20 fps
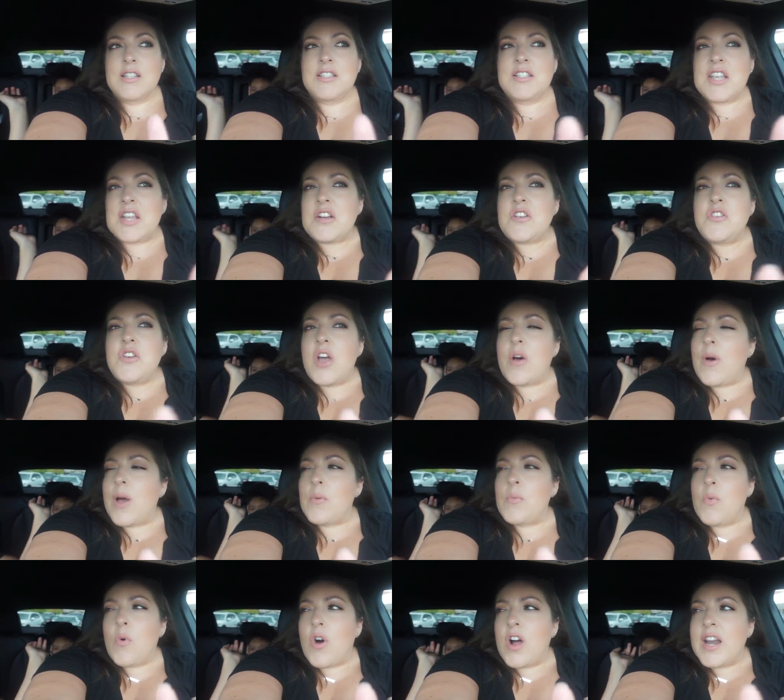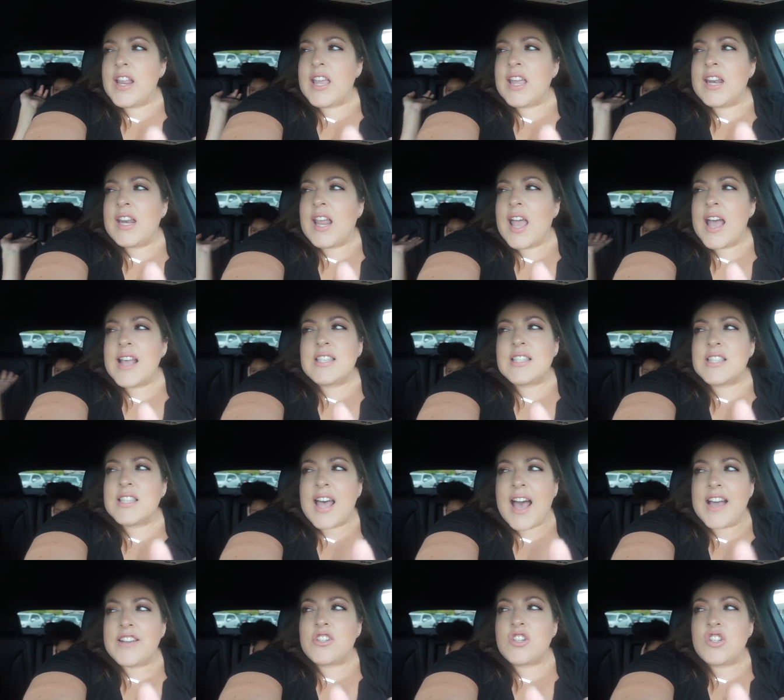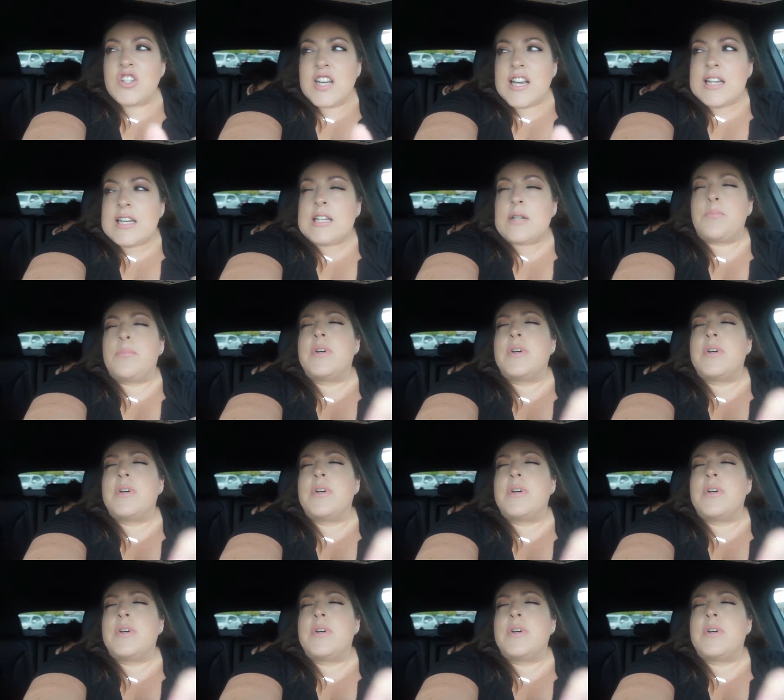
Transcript: didn't know I wanted slash needed,